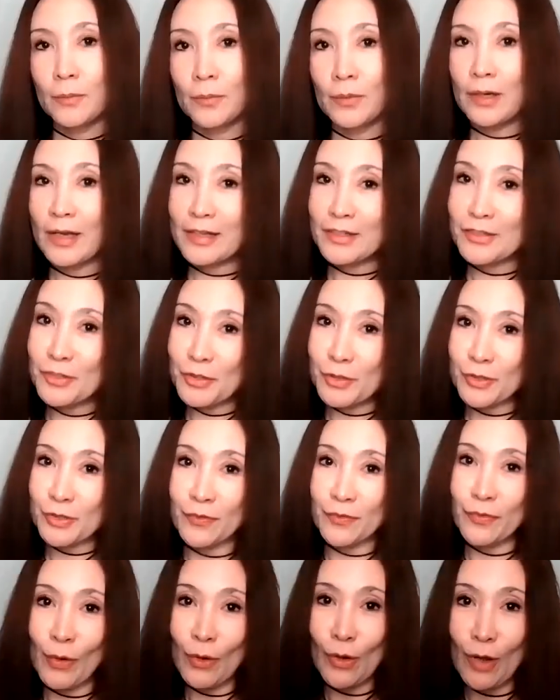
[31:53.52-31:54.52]
Well, let's
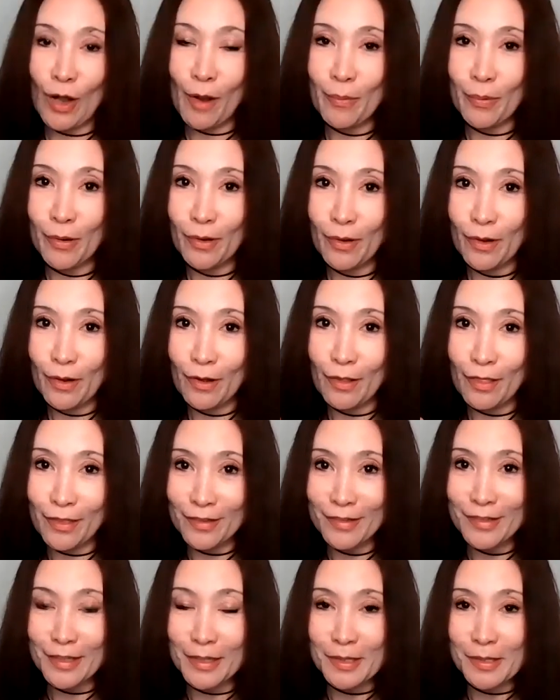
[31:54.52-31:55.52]
just follow up on
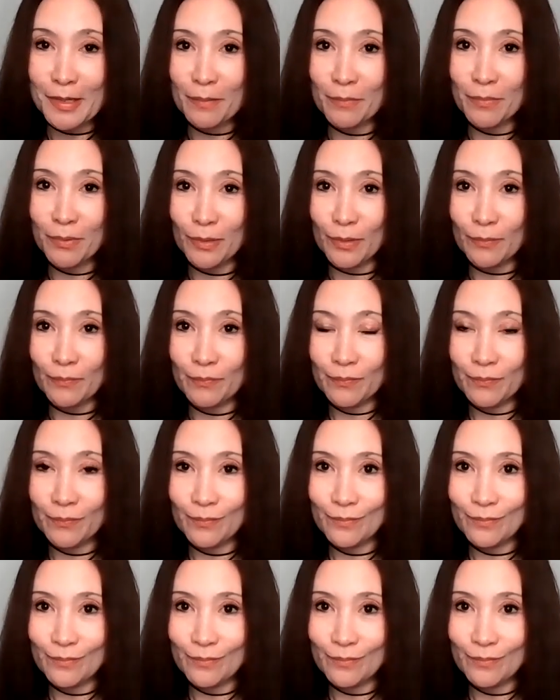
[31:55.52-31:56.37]
this example.